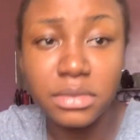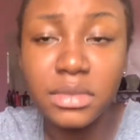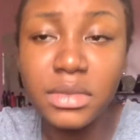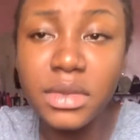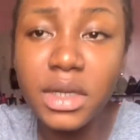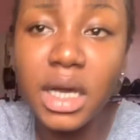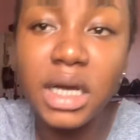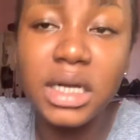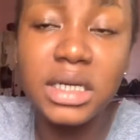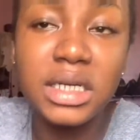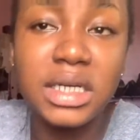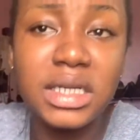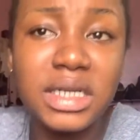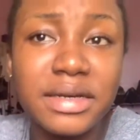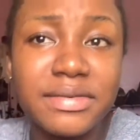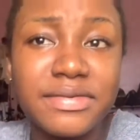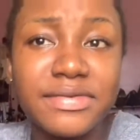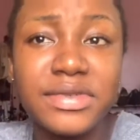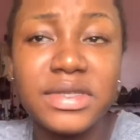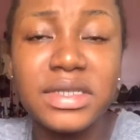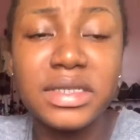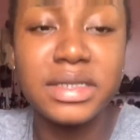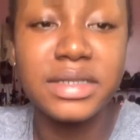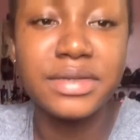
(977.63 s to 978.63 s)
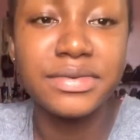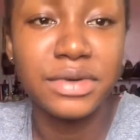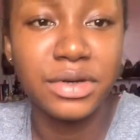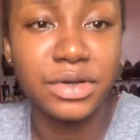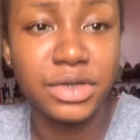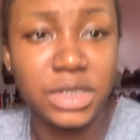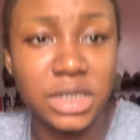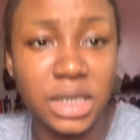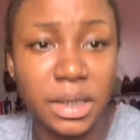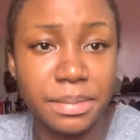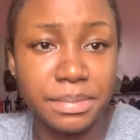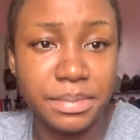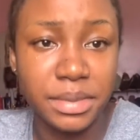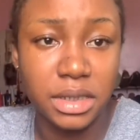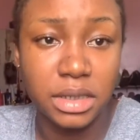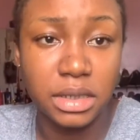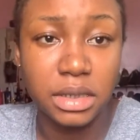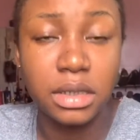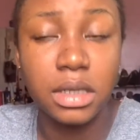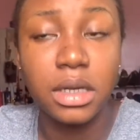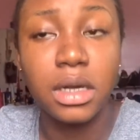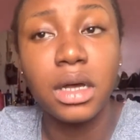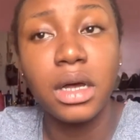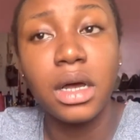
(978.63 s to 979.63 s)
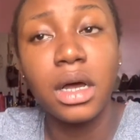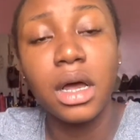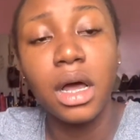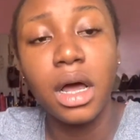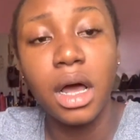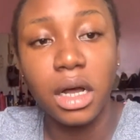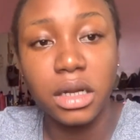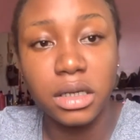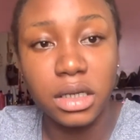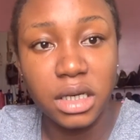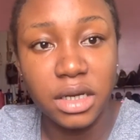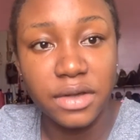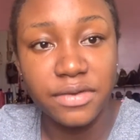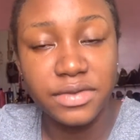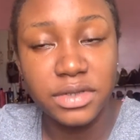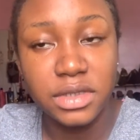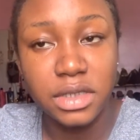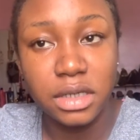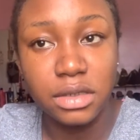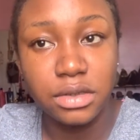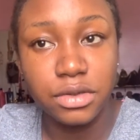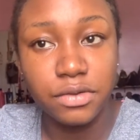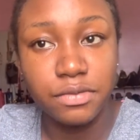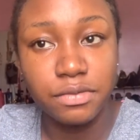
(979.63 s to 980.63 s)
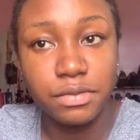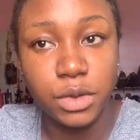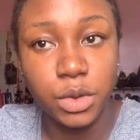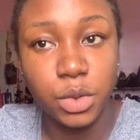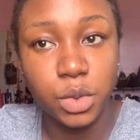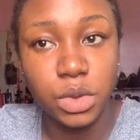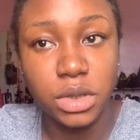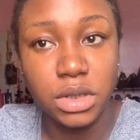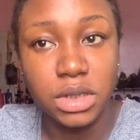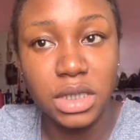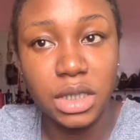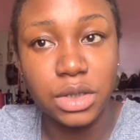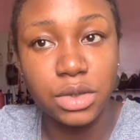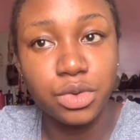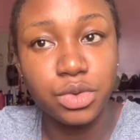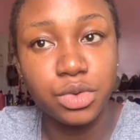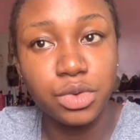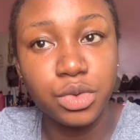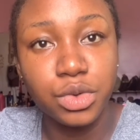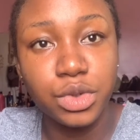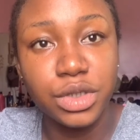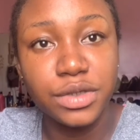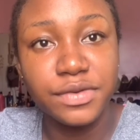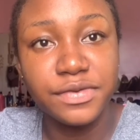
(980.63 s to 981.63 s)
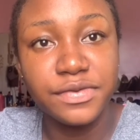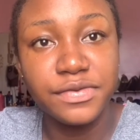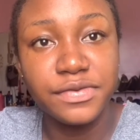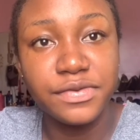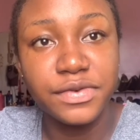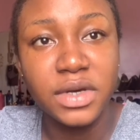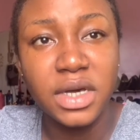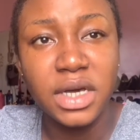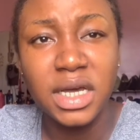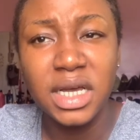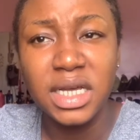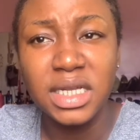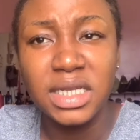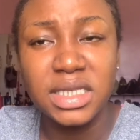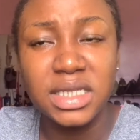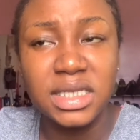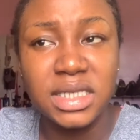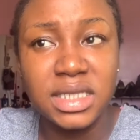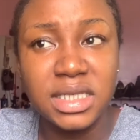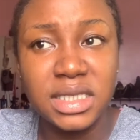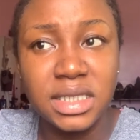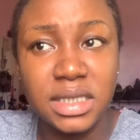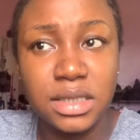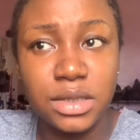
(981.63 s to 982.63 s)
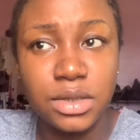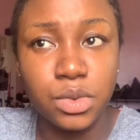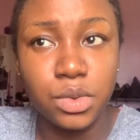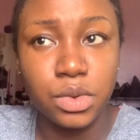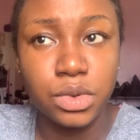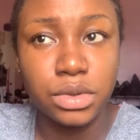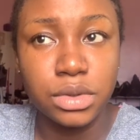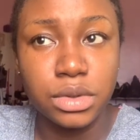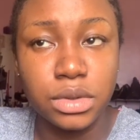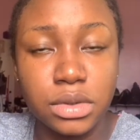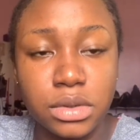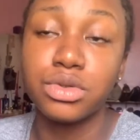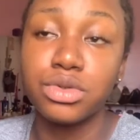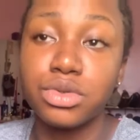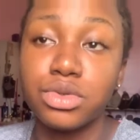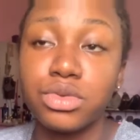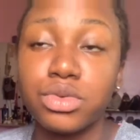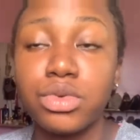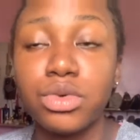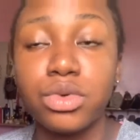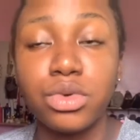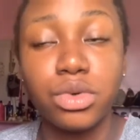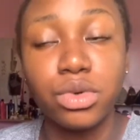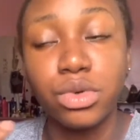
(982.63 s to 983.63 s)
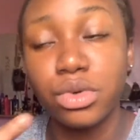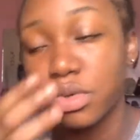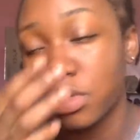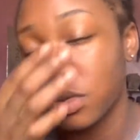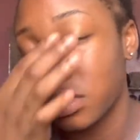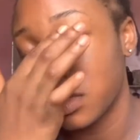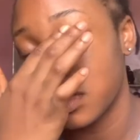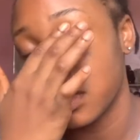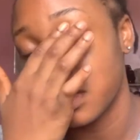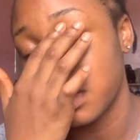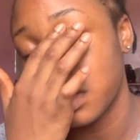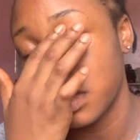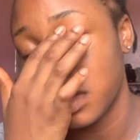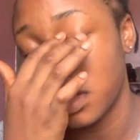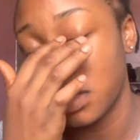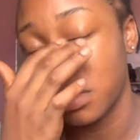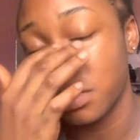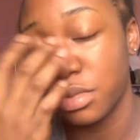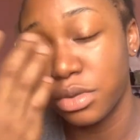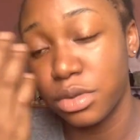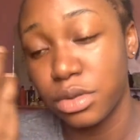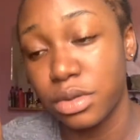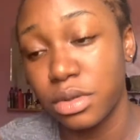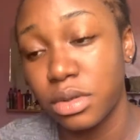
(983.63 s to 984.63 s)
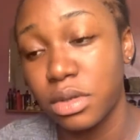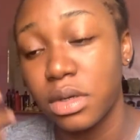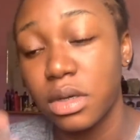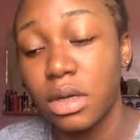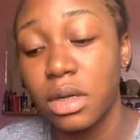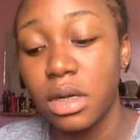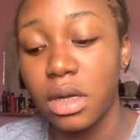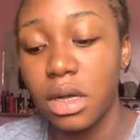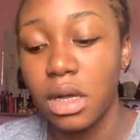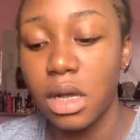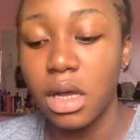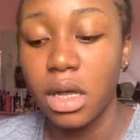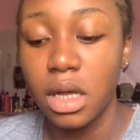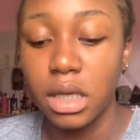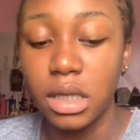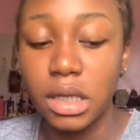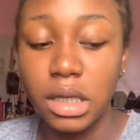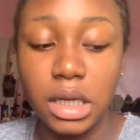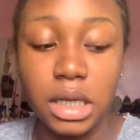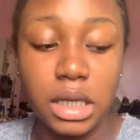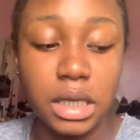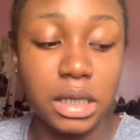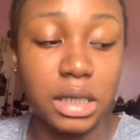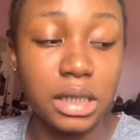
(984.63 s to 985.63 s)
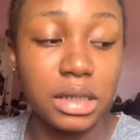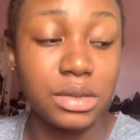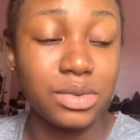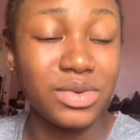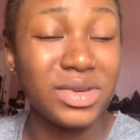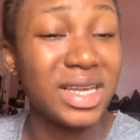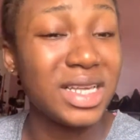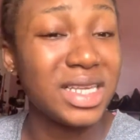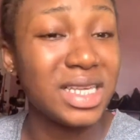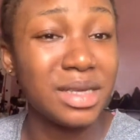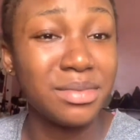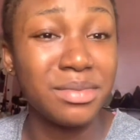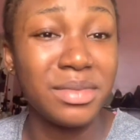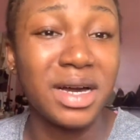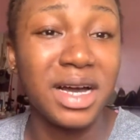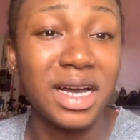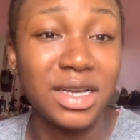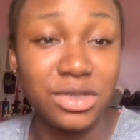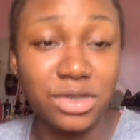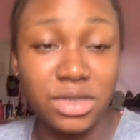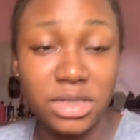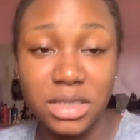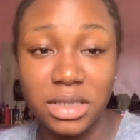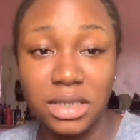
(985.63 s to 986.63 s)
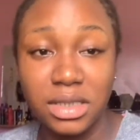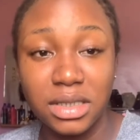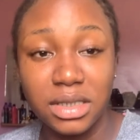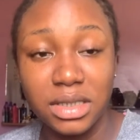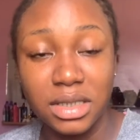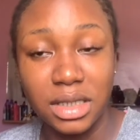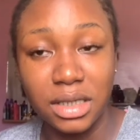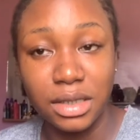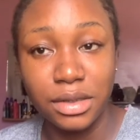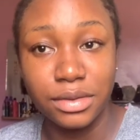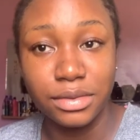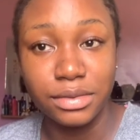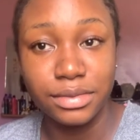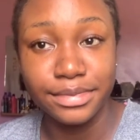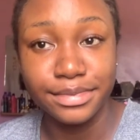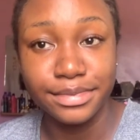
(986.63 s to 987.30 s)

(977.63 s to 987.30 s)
and then I'm feeling this very sharp pain at the left side of my wrist. I don't know if the seat was too low or something, but yeah. And when I came back, I just laid down,